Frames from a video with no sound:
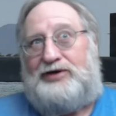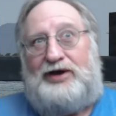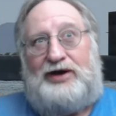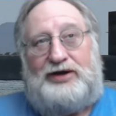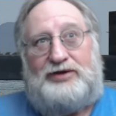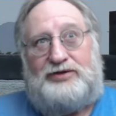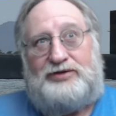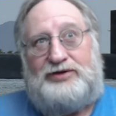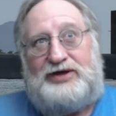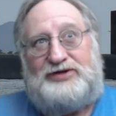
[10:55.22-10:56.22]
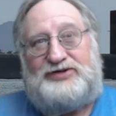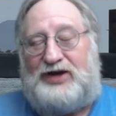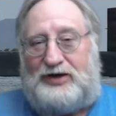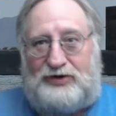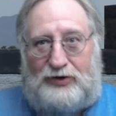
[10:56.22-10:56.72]
at least
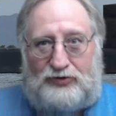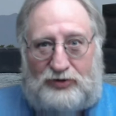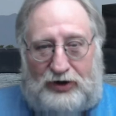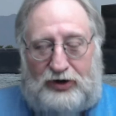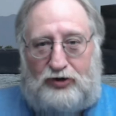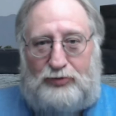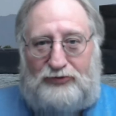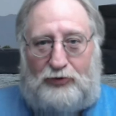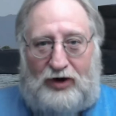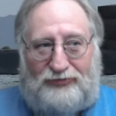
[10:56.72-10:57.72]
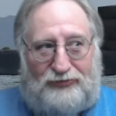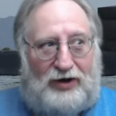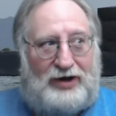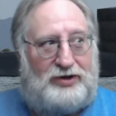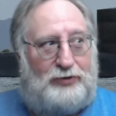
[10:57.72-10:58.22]
10 years later before I
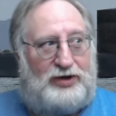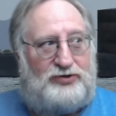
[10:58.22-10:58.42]
finally went